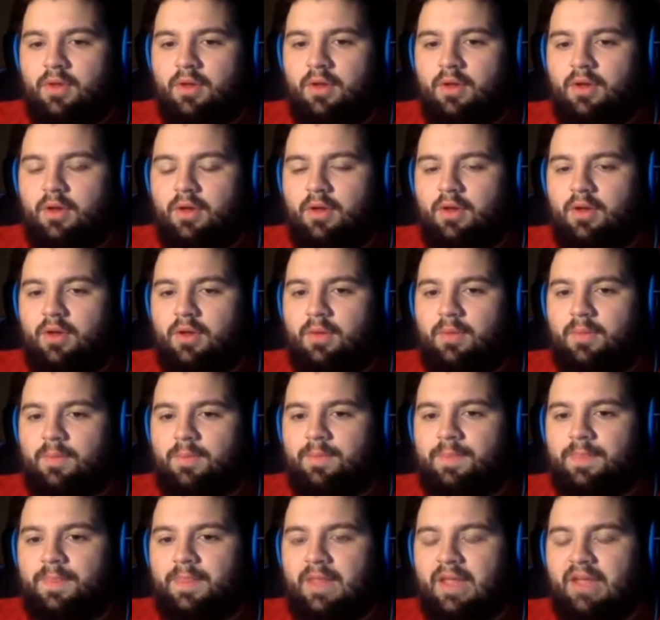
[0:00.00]

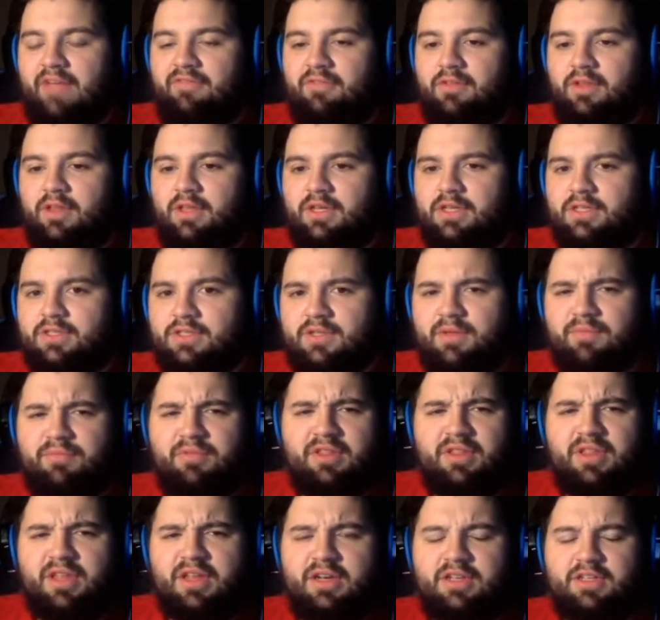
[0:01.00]
I feel like it's
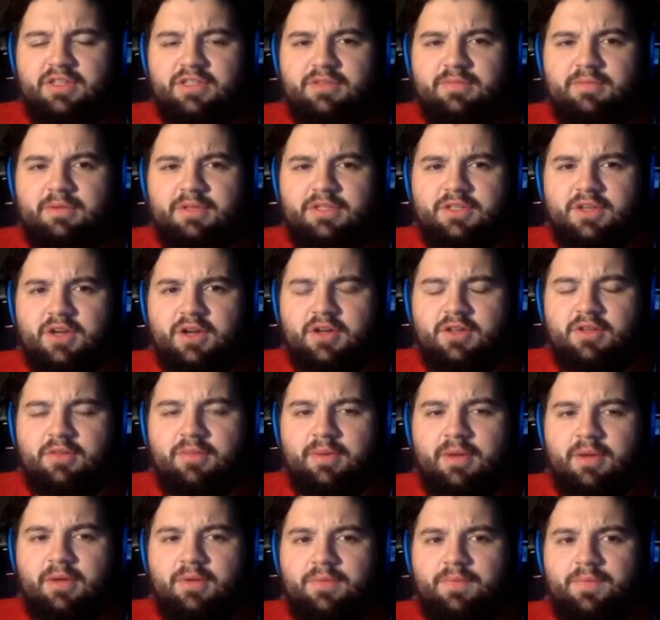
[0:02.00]
something that needs to be talked
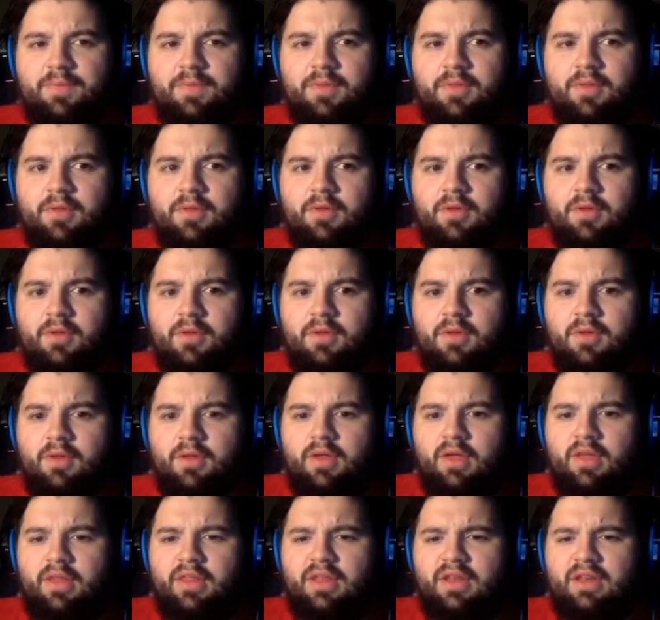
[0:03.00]
about
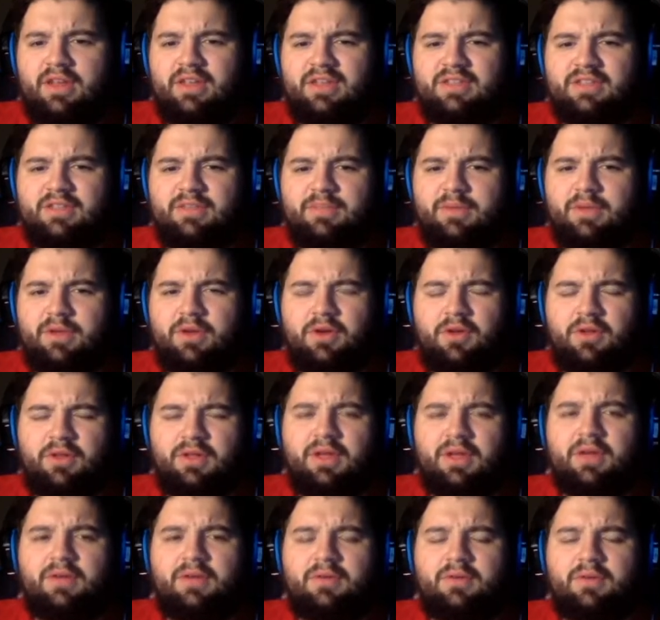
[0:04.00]
and that needs to be called
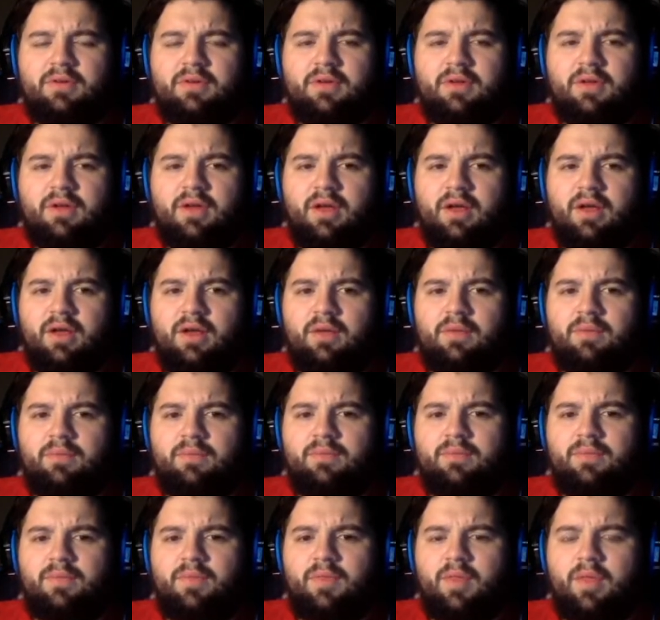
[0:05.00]
out.
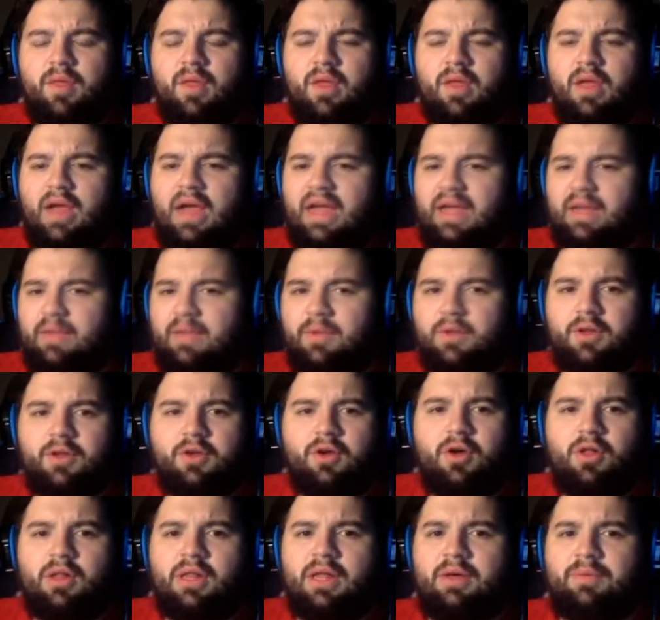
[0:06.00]
I am going to
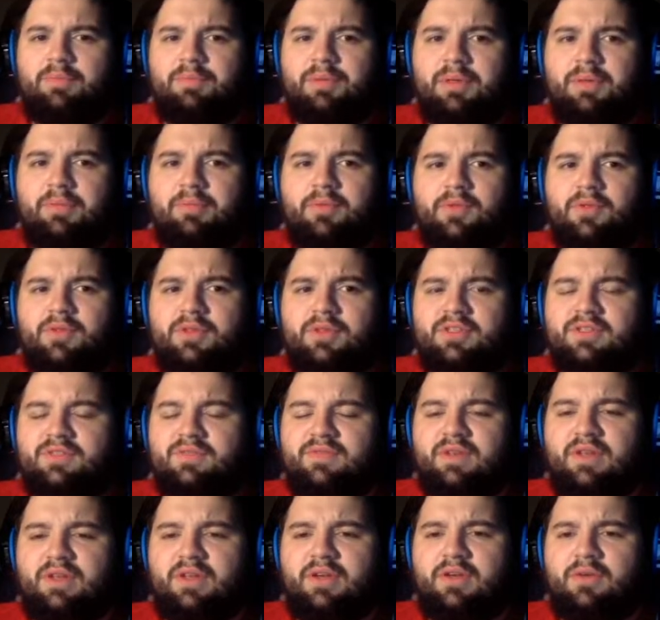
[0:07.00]
call out people in this
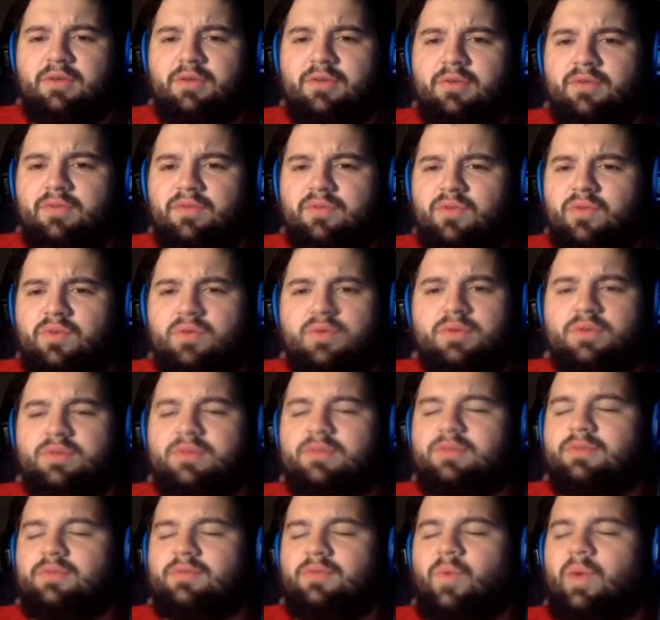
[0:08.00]
video, of
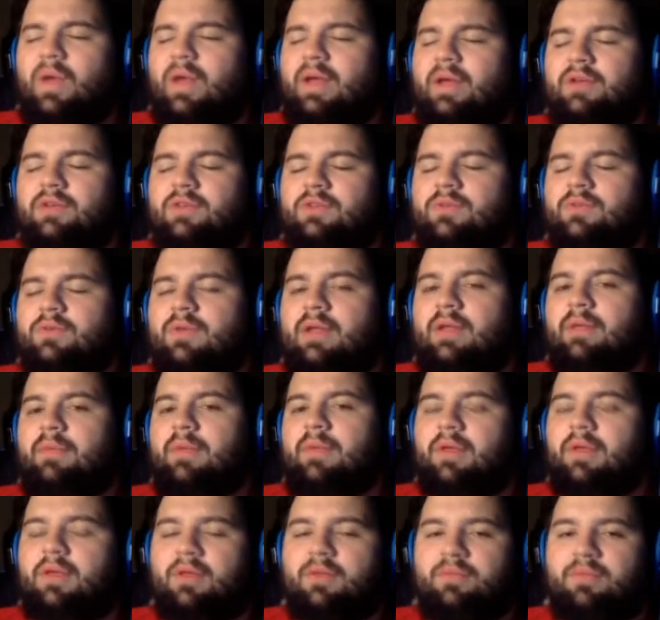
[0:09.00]
course. Why else would I
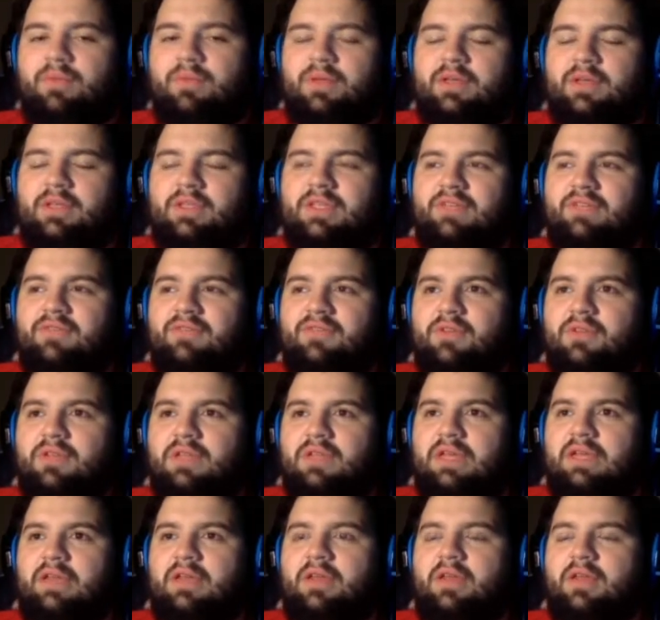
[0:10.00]
make it? Because I feel
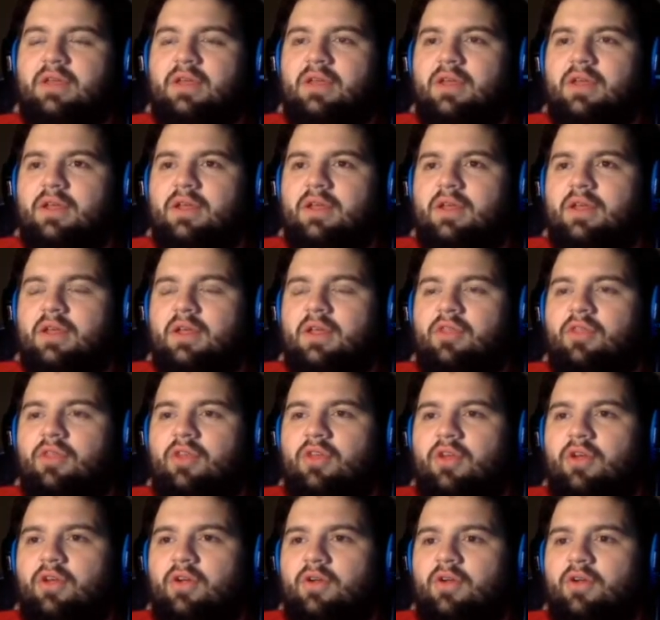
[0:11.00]
like
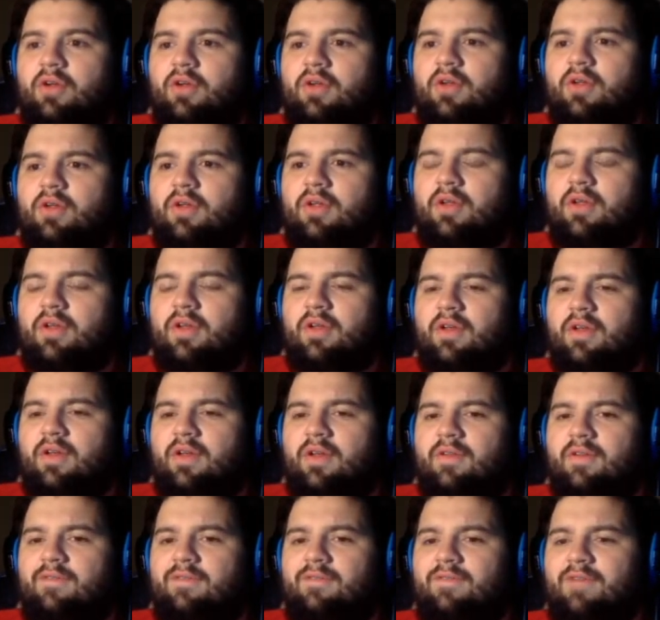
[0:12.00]
they're
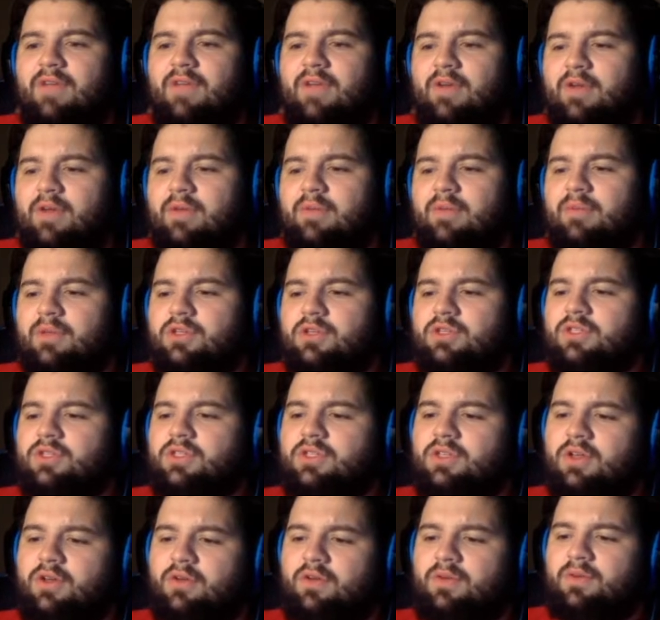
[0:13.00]
very much
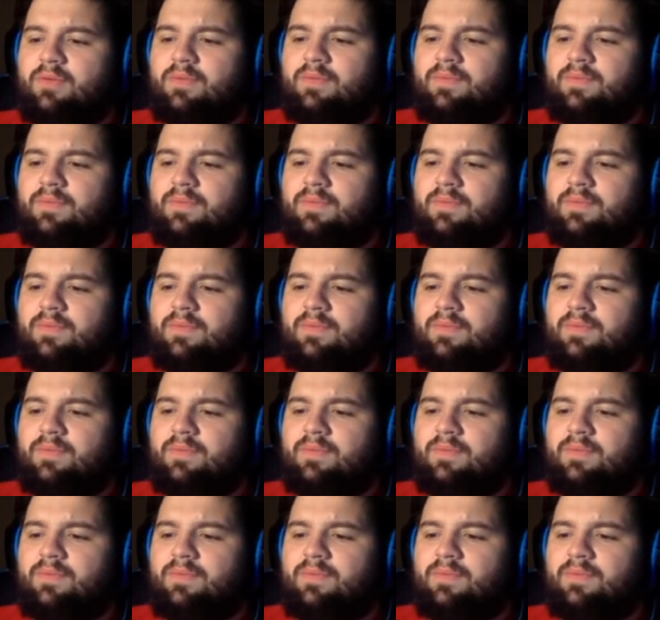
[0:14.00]
so